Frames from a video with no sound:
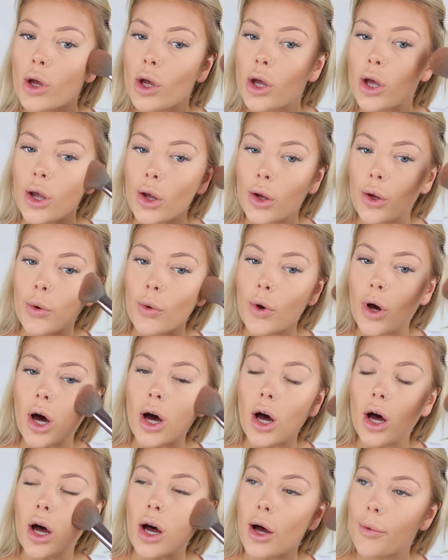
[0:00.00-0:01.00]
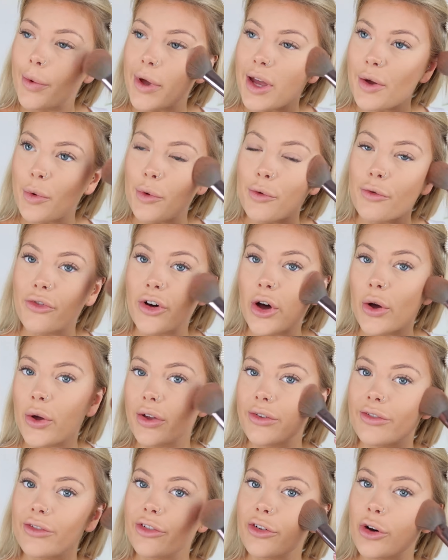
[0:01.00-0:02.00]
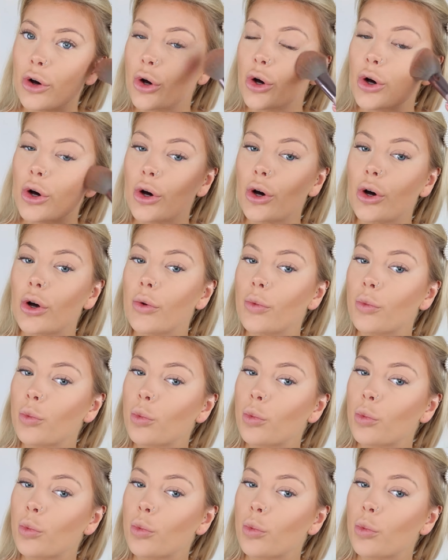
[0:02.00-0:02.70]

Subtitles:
Who are people voting for?